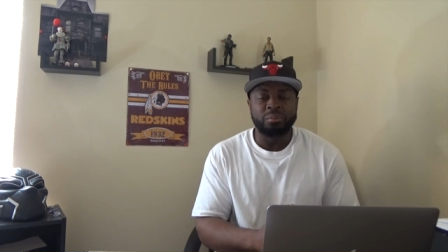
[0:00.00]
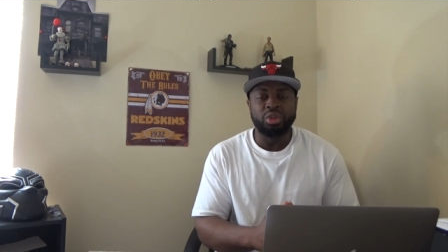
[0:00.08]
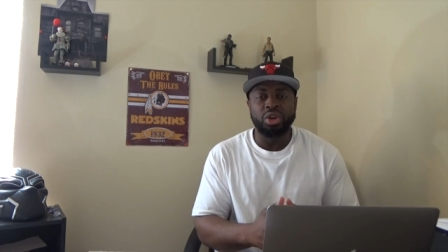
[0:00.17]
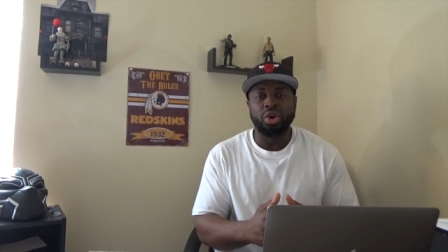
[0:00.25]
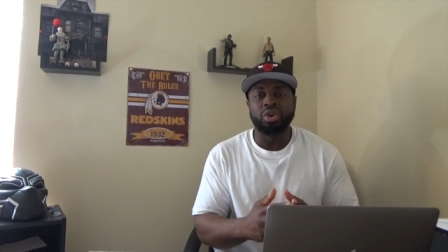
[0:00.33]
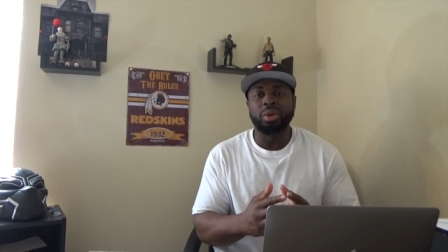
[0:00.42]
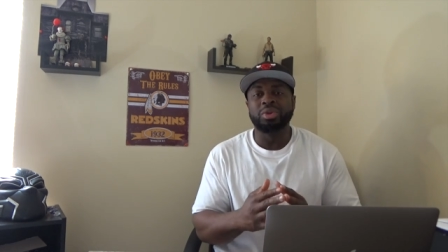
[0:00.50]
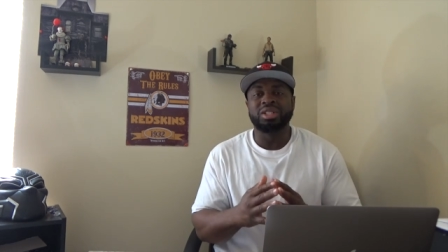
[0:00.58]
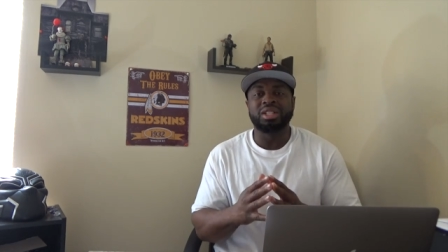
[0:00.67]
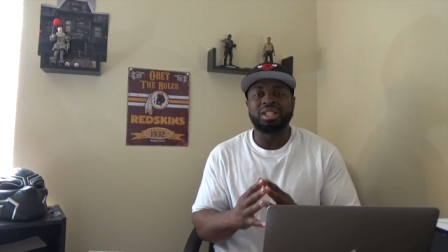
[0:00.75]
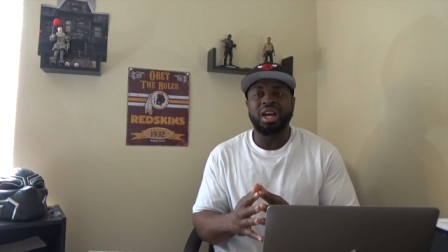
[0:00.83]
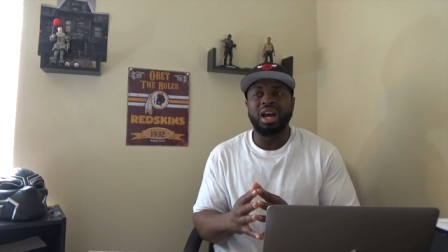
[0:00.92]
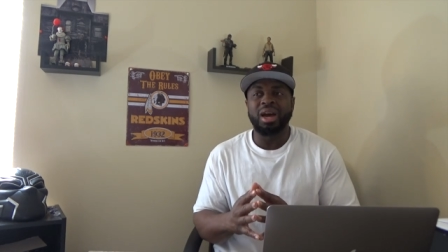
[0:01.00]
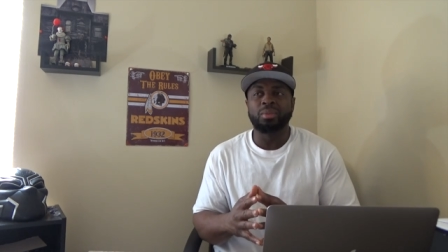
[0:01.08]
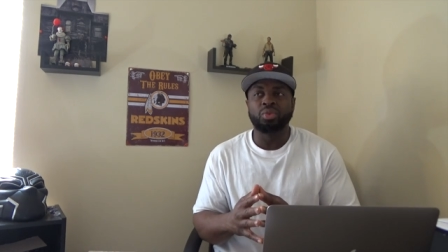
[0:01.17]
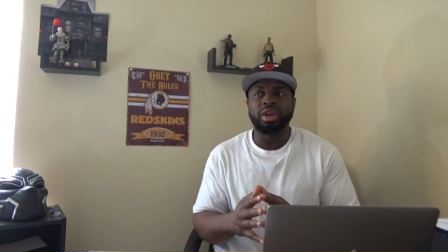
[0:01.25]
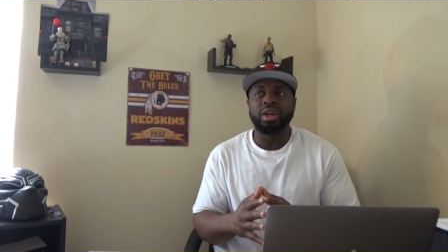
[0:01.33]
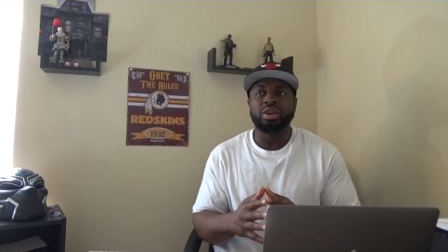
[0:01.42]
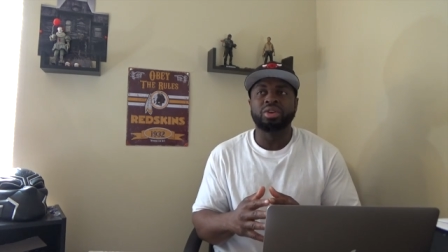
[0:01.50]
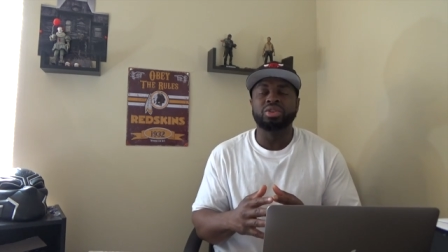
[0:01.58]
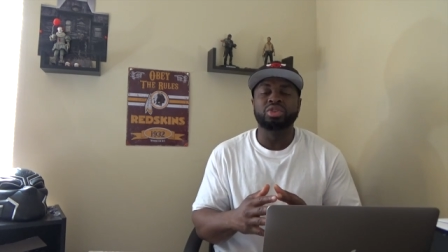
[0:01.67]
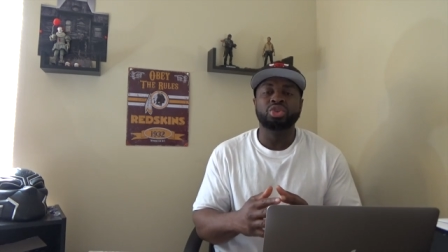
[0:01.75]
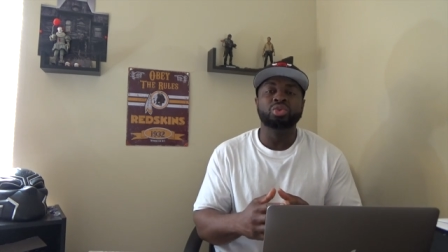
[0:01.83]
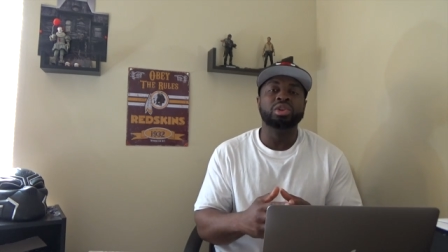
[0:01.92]
you know, it was a time where
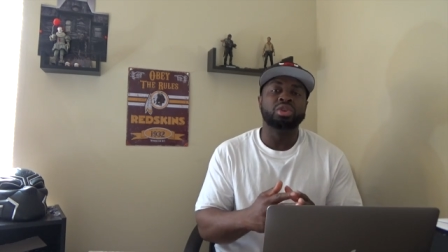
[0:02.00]
you